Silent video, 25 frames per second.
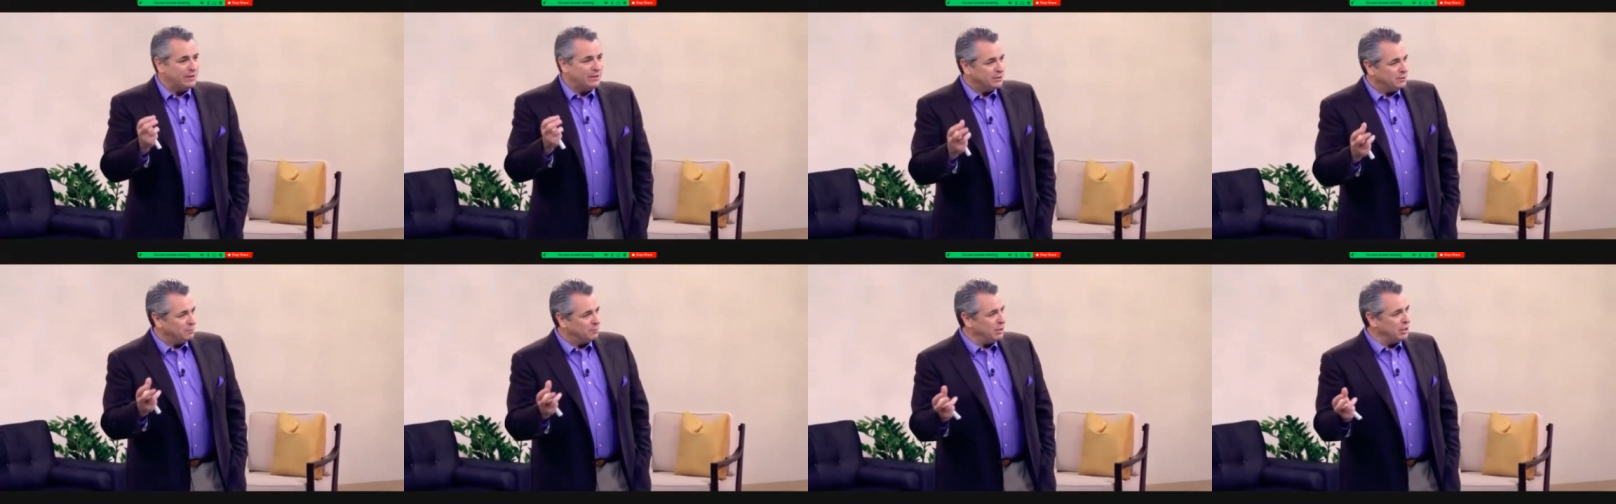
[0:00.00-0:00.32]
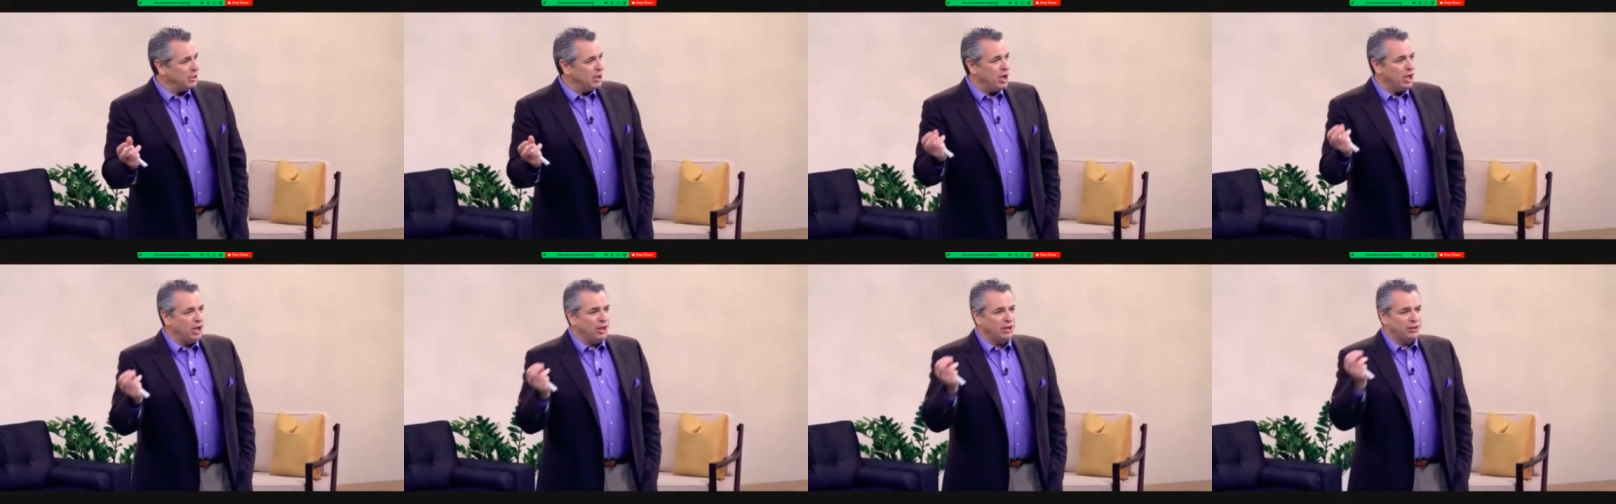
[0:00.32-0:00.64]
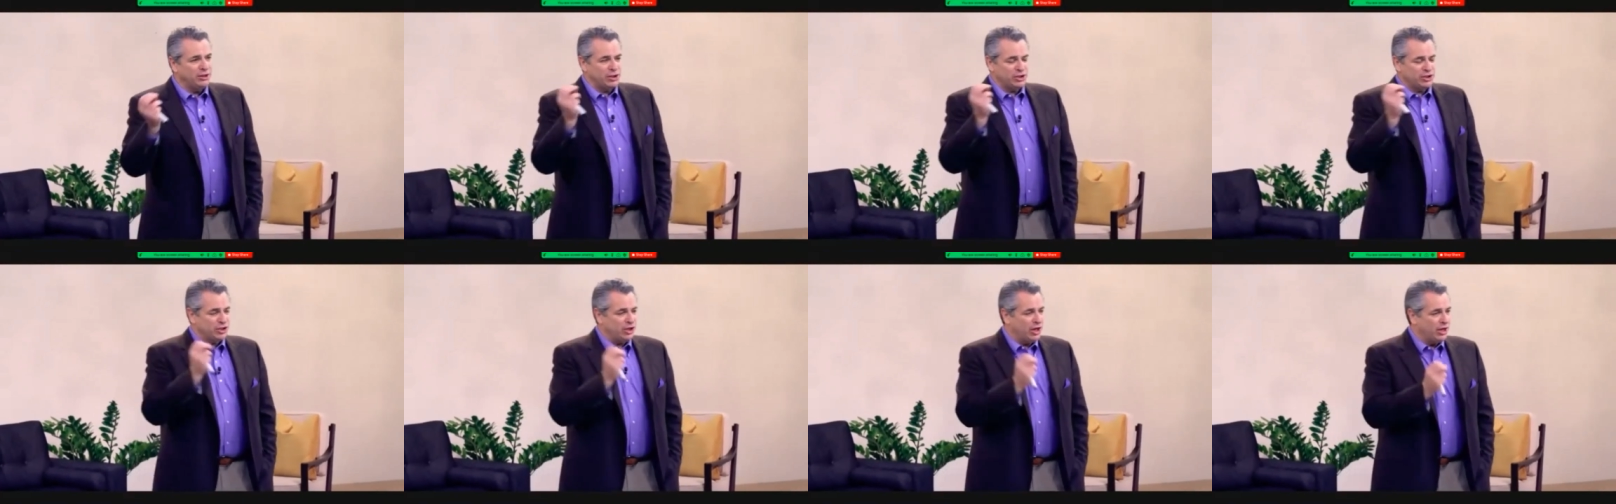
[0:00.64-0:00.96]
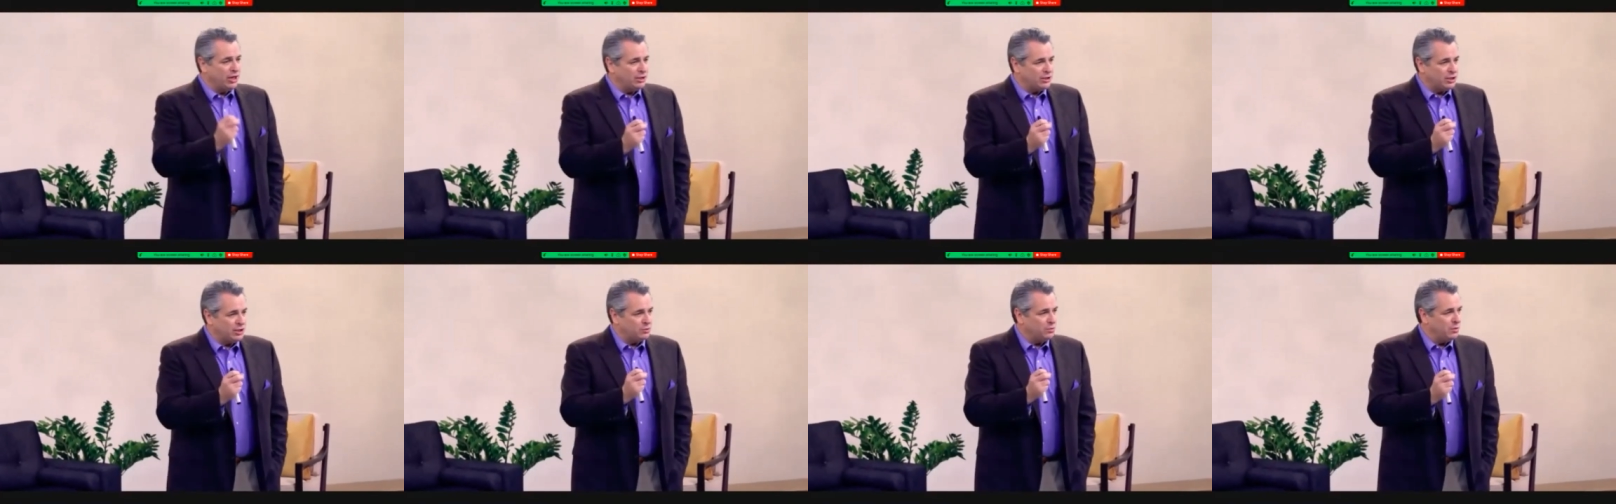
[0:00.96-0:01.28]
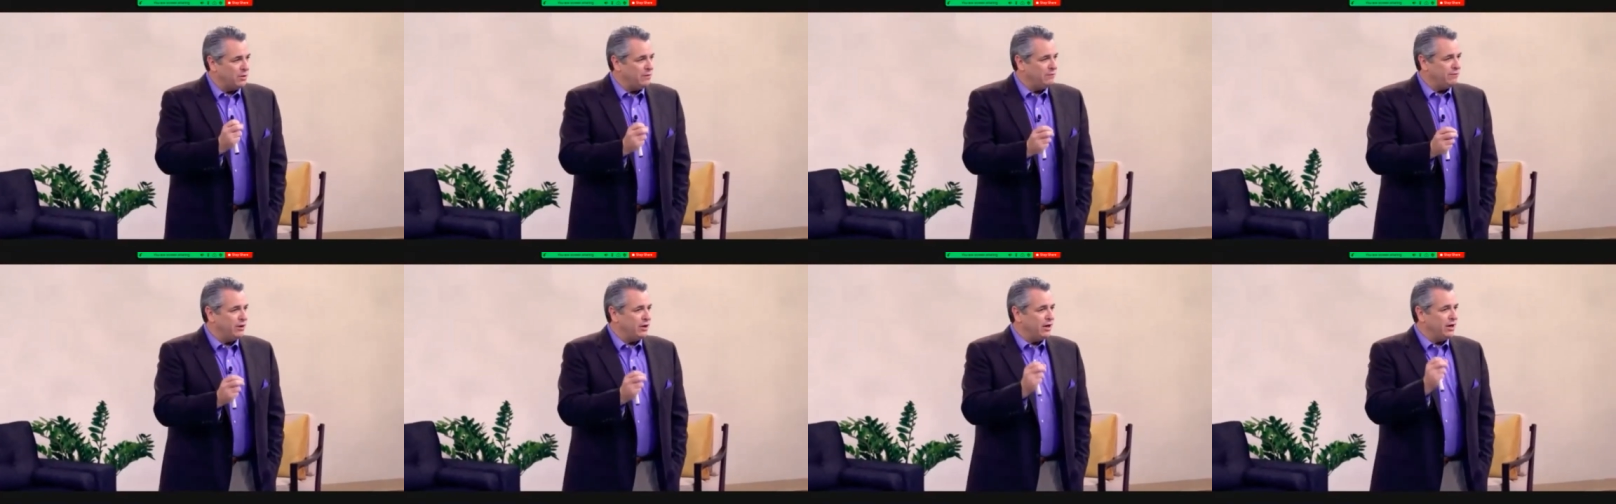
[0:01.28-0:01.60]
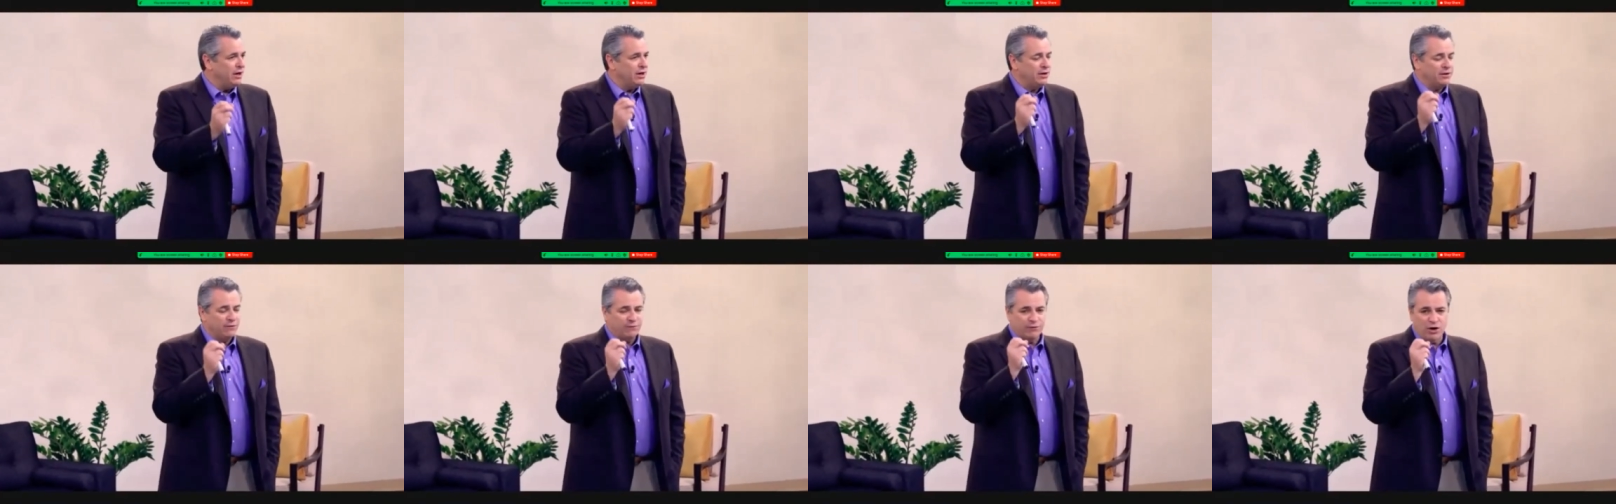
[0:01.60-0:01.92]
to bring all of the sciences we've
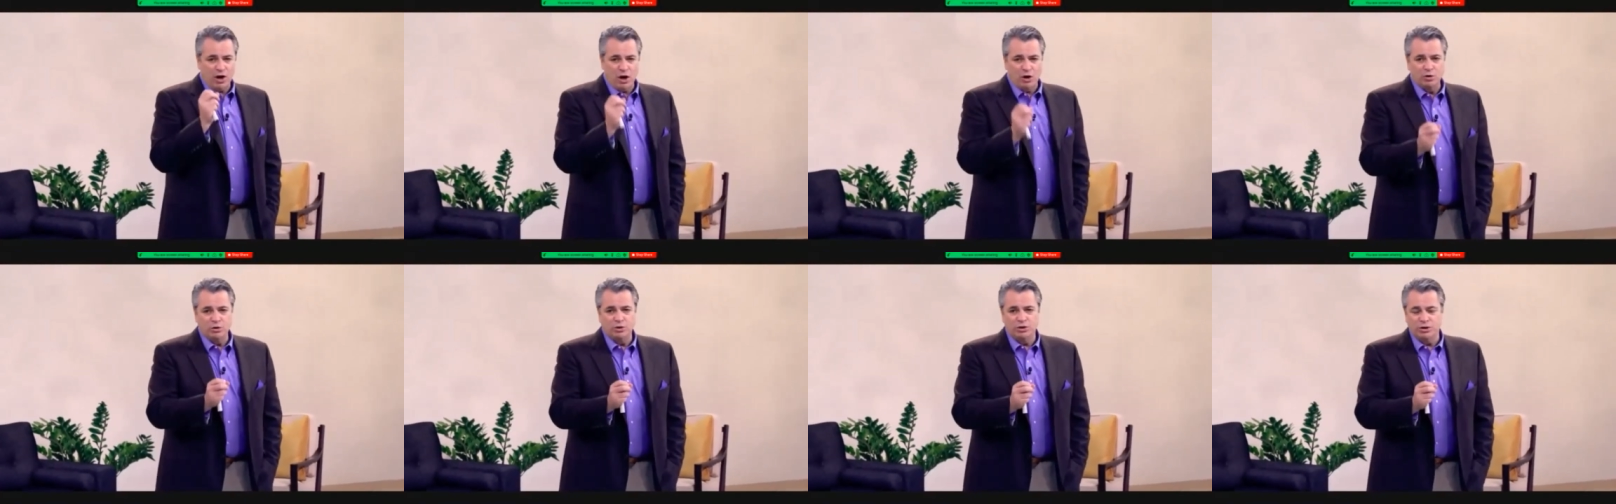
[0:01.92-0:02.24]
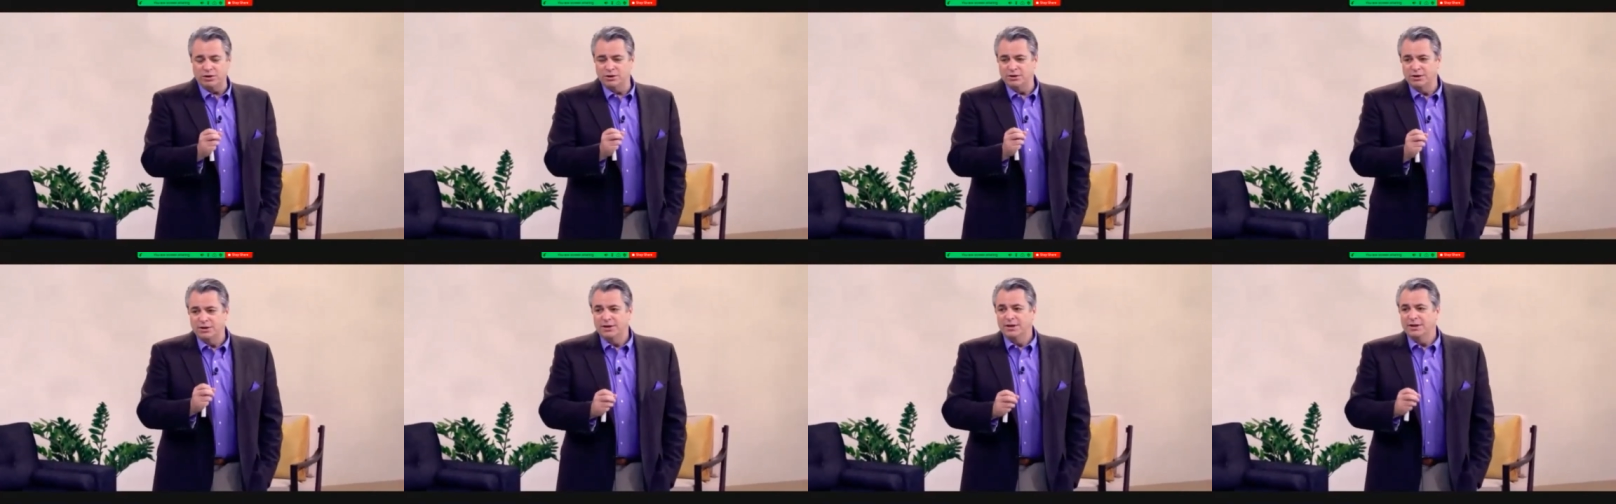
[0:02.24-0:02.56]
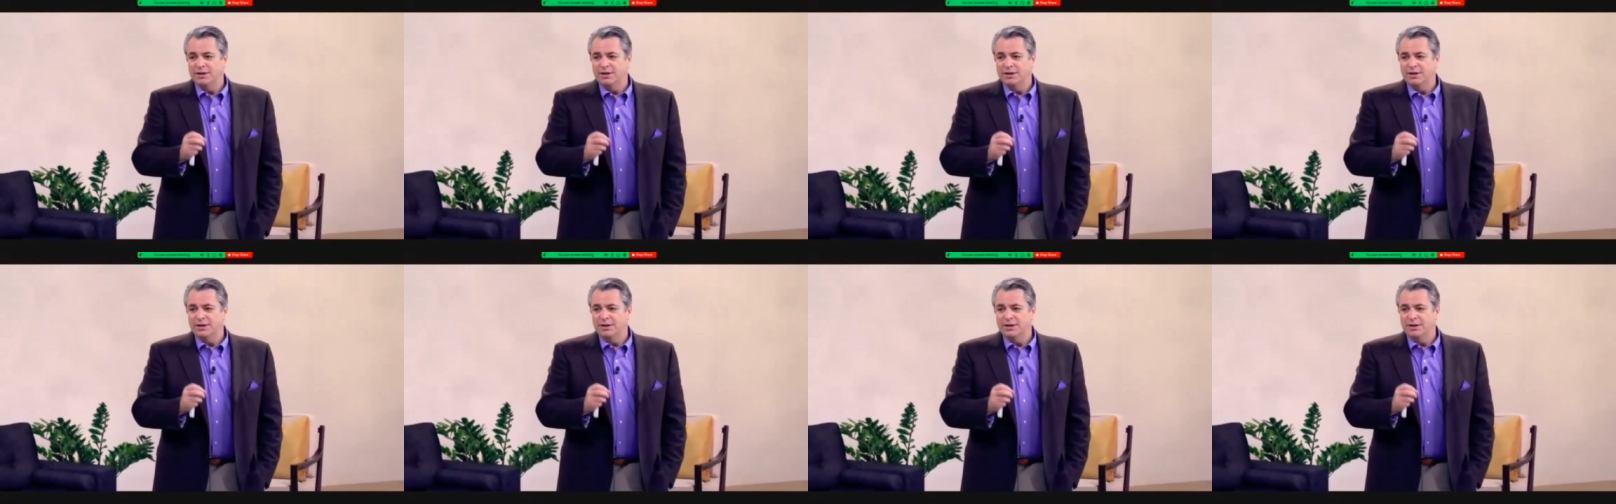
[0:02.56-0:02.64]
learned of coaching